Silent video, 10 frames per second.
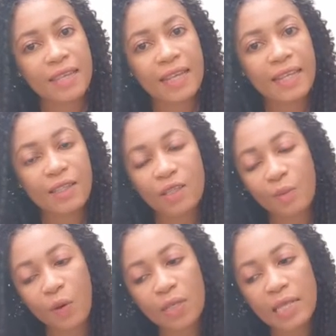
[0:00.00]
taking those
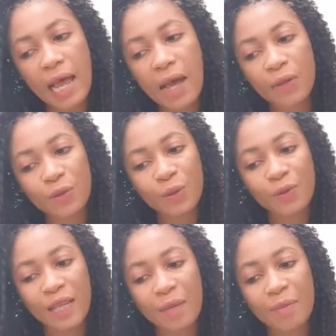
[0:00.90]
boys out of
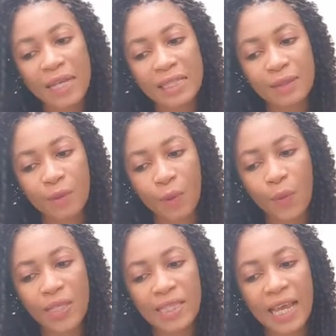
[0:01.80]
their beds
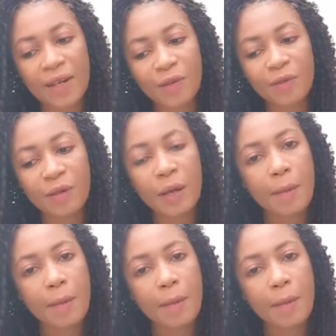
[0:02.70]
was kind of